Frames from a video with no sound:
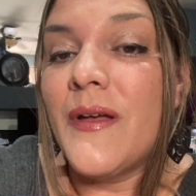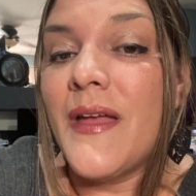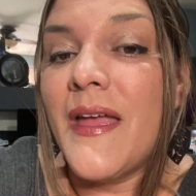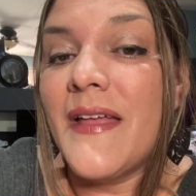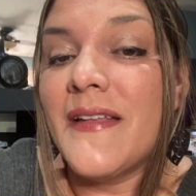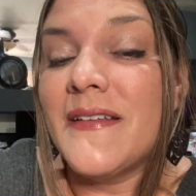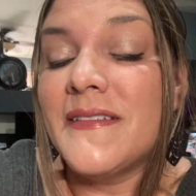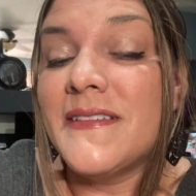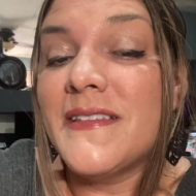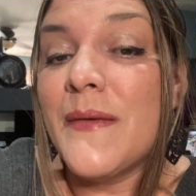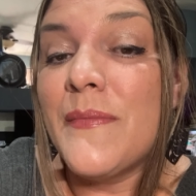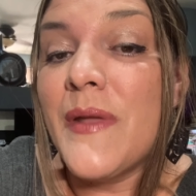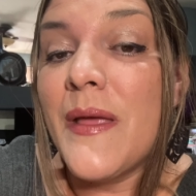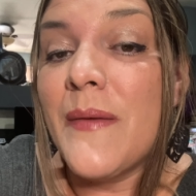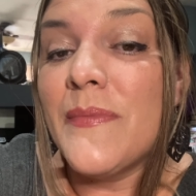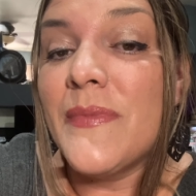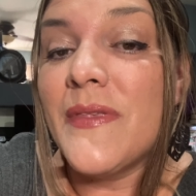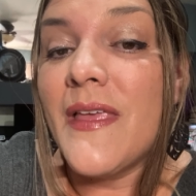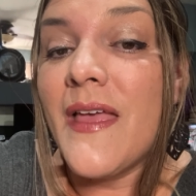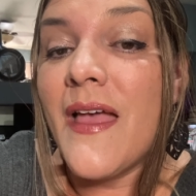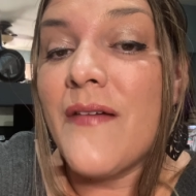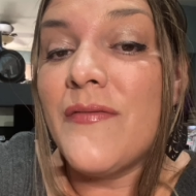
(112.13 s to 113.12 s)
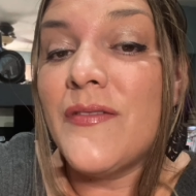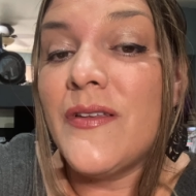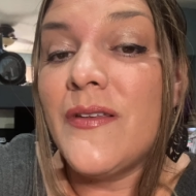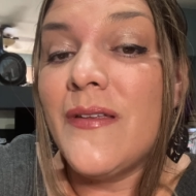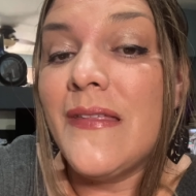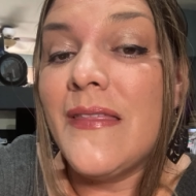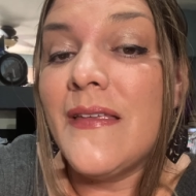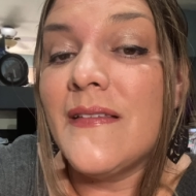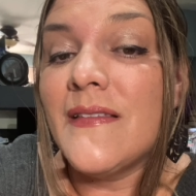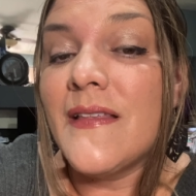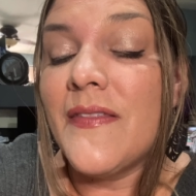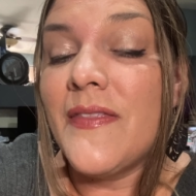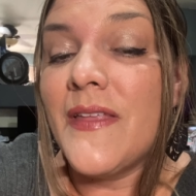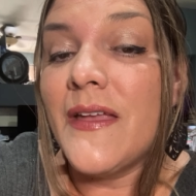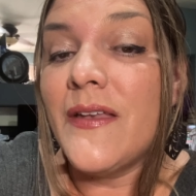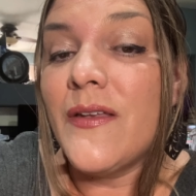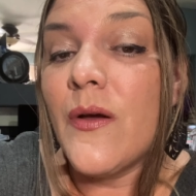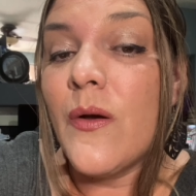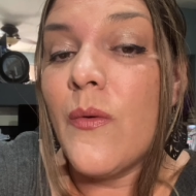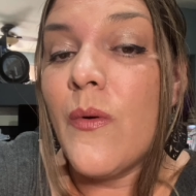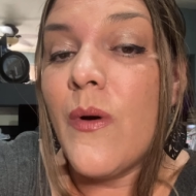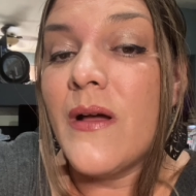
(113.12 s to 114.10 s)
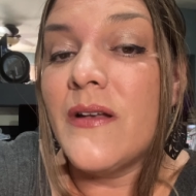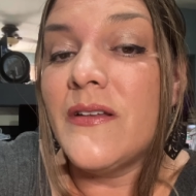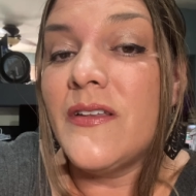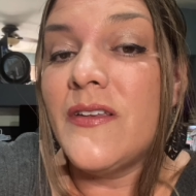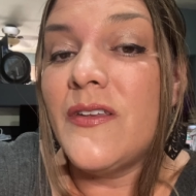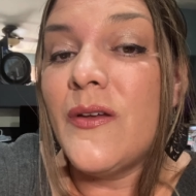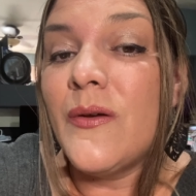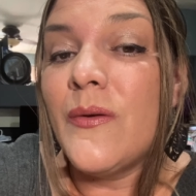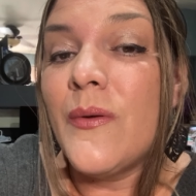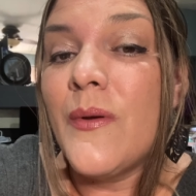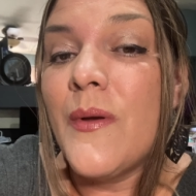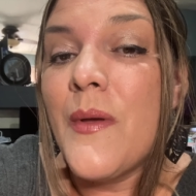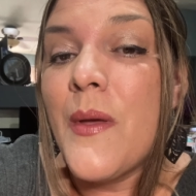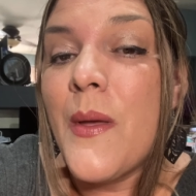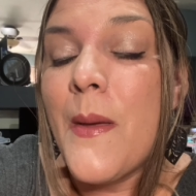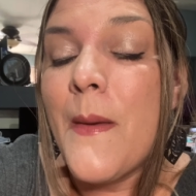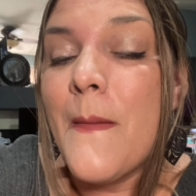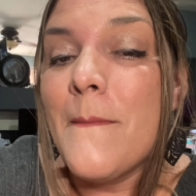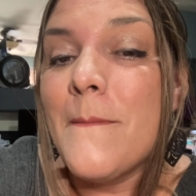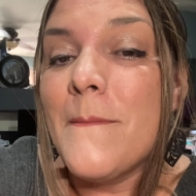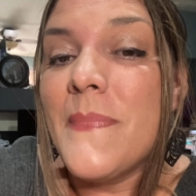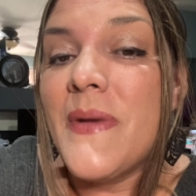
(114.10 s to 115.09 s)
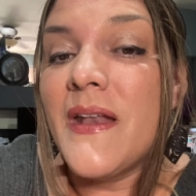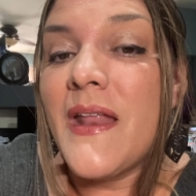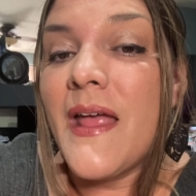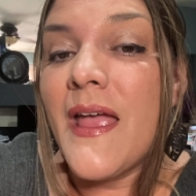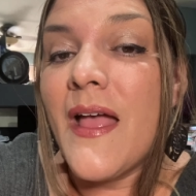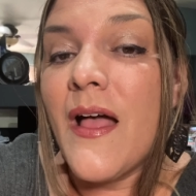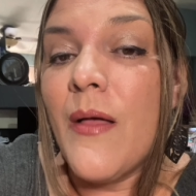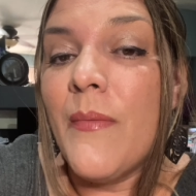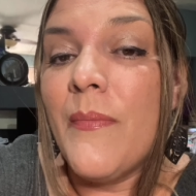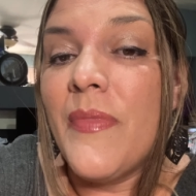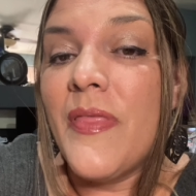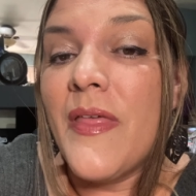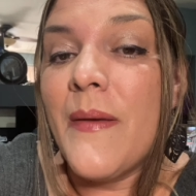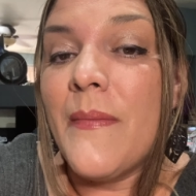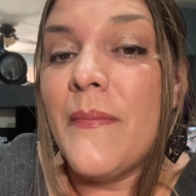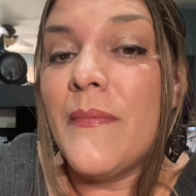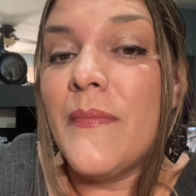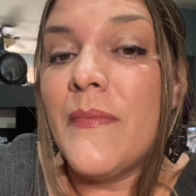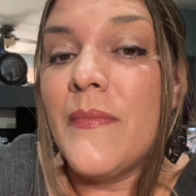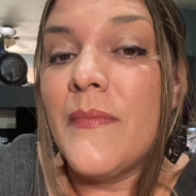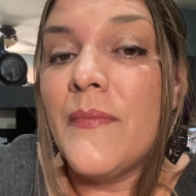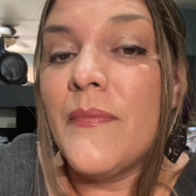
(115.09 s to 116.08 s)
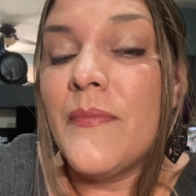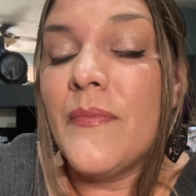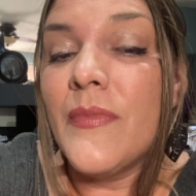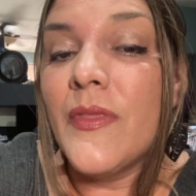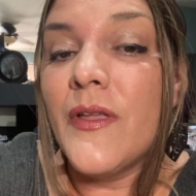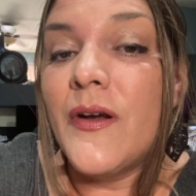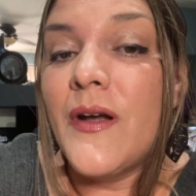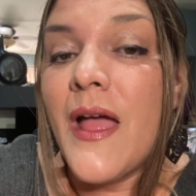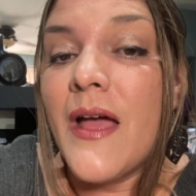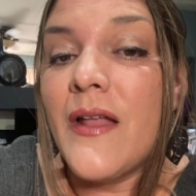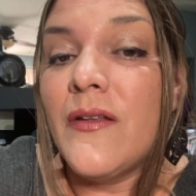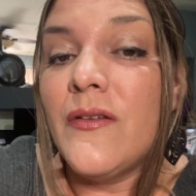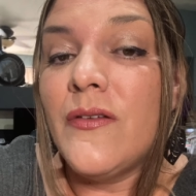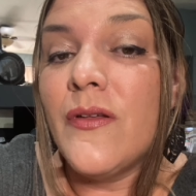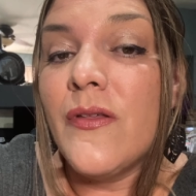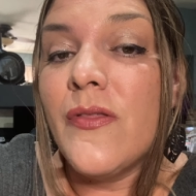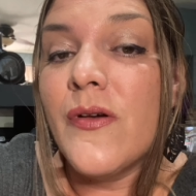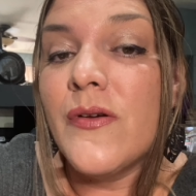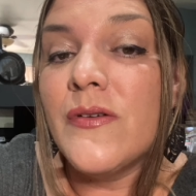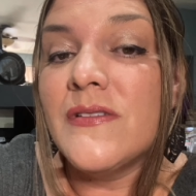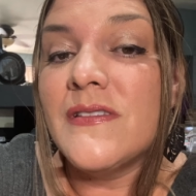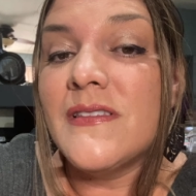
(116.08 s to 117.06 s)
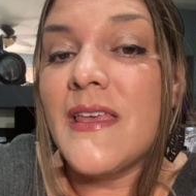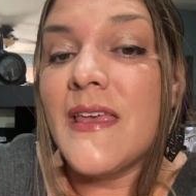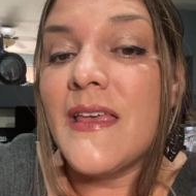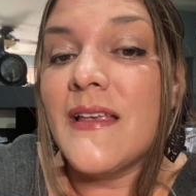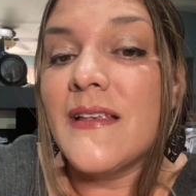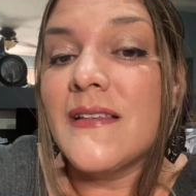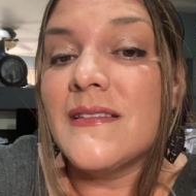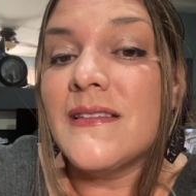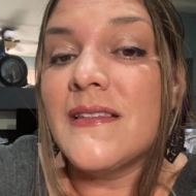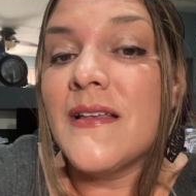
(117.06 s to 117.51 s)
And sometimes they have to do things that they don't want to do, but I help them learn how to do those things